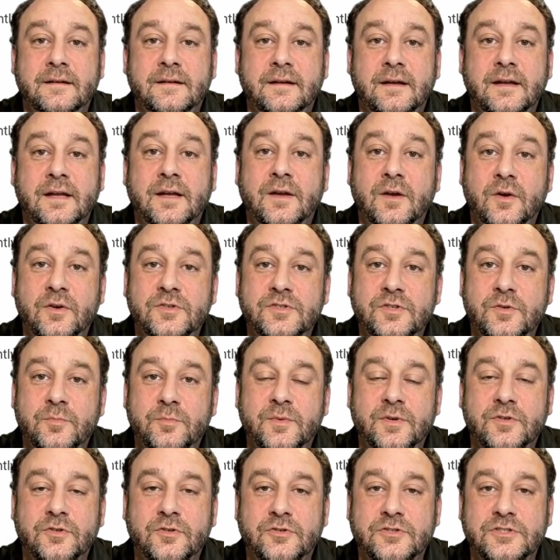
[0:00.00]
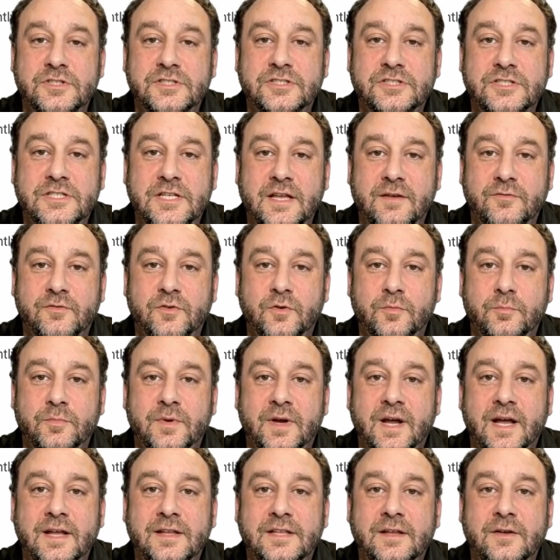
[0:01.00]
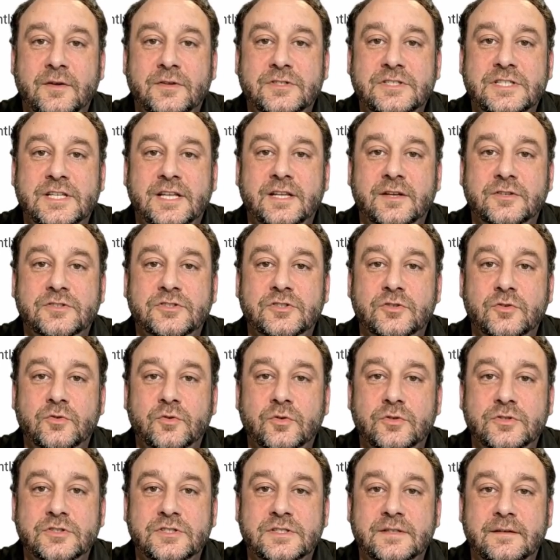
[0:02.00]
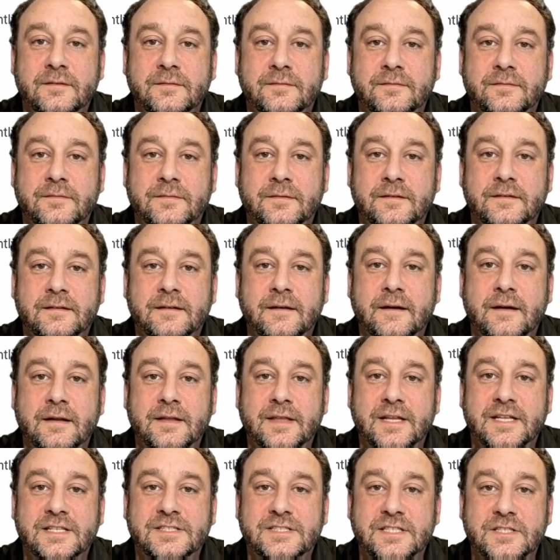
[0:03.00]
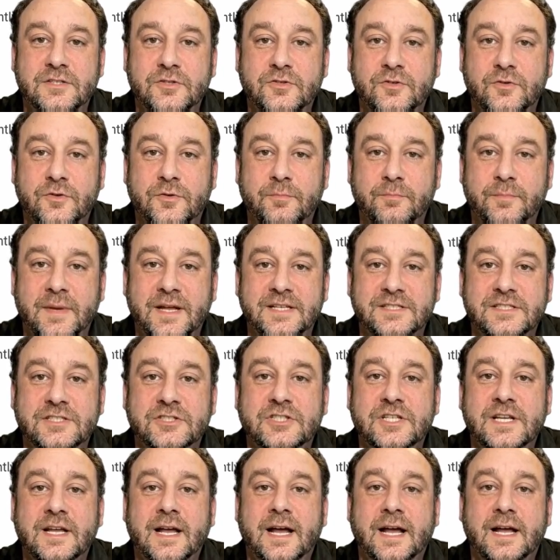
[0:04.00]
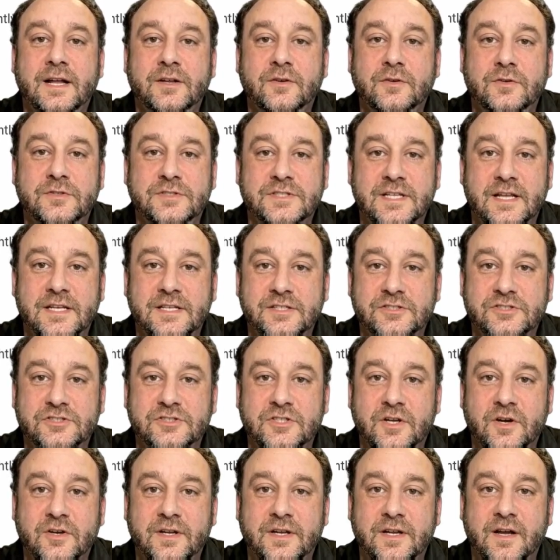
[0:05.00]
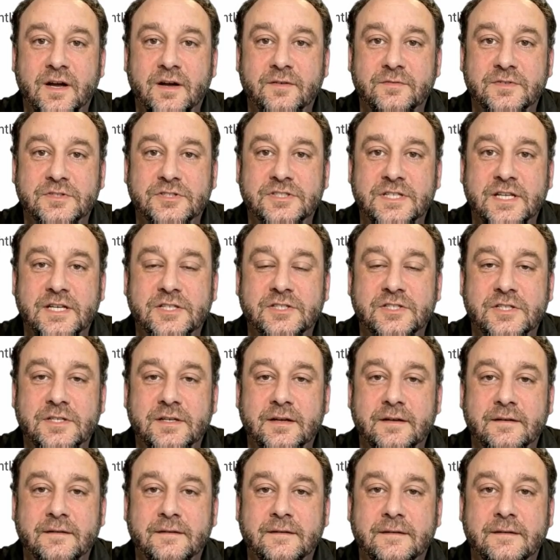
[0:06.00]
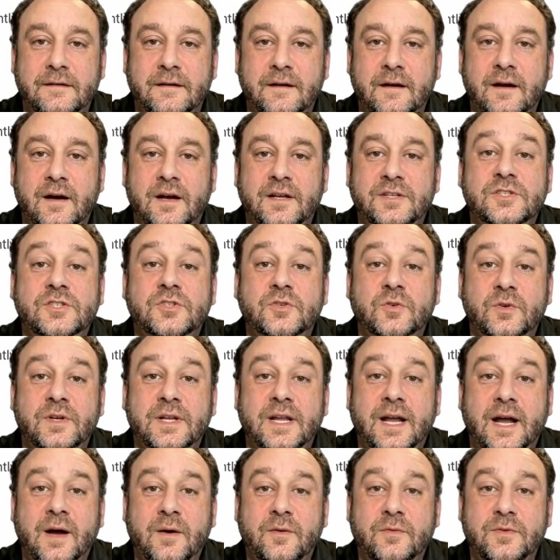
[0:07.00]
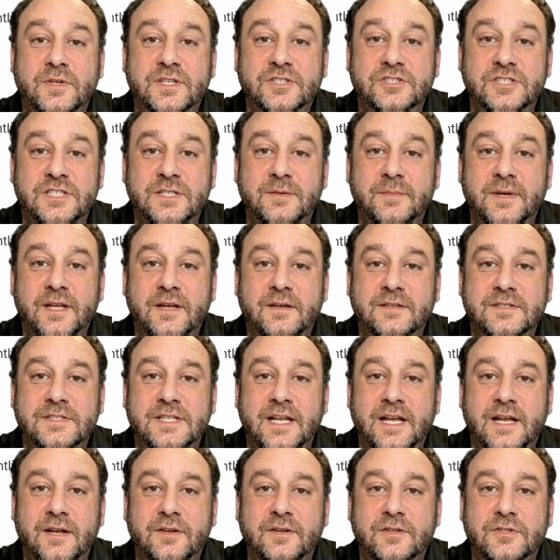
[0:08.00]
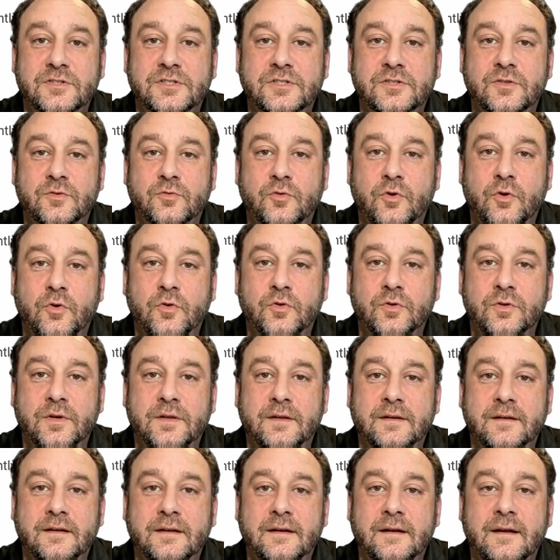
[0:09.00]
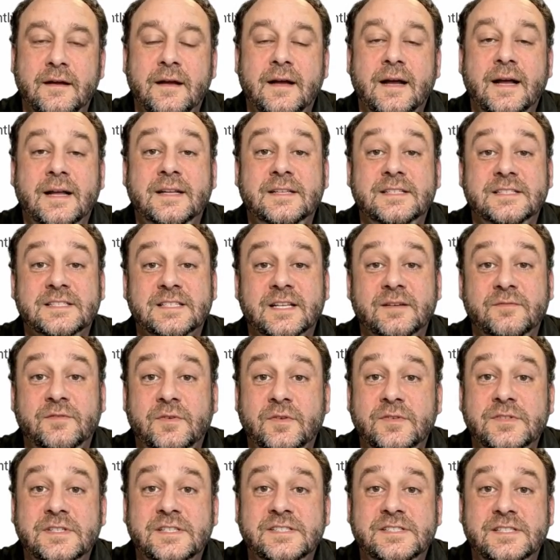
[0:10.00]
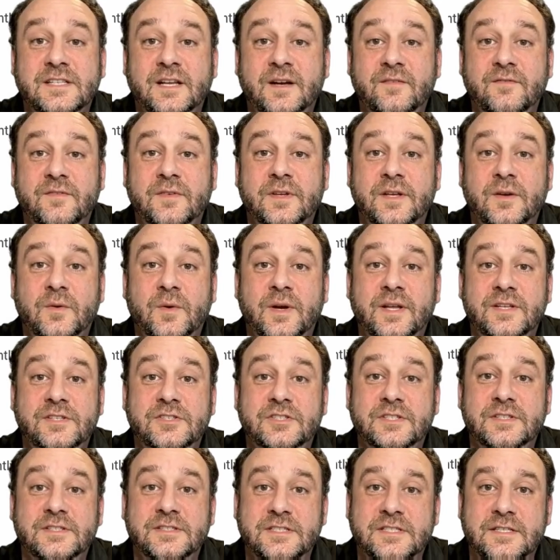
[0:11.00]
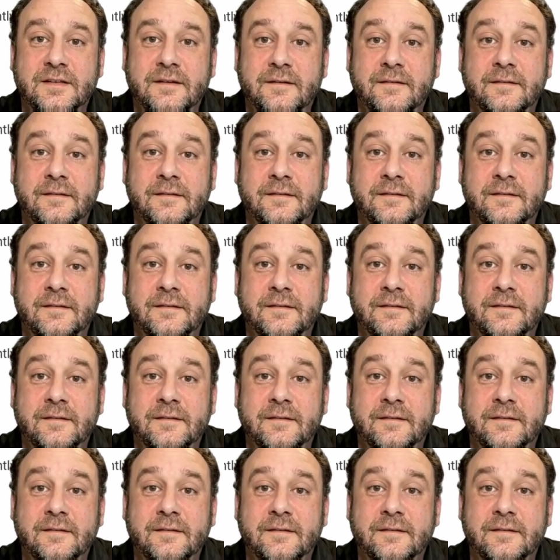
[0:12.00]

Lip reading: It also produces several practical sales tools. These include messaging angles that could start a conversation, a short outreach email tailored to the role, and several discovery questions.